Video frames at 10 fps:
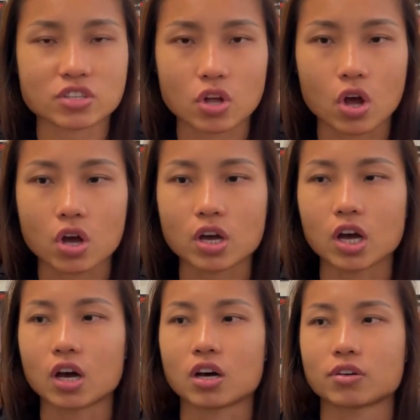store,
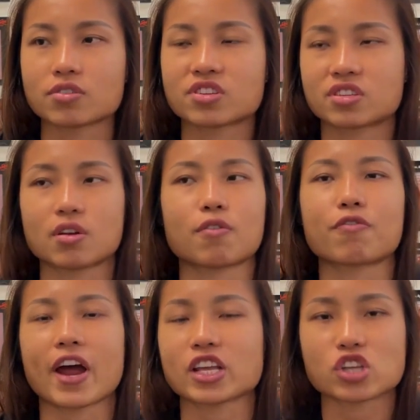stir
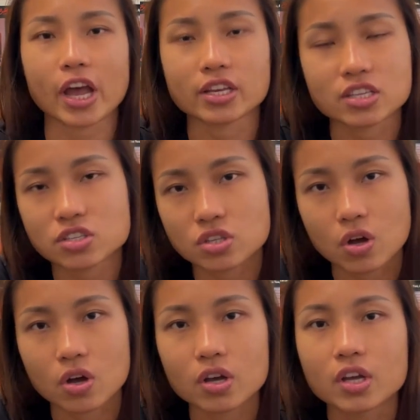fry Chinese
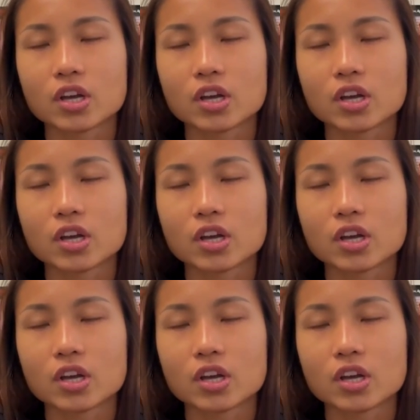store.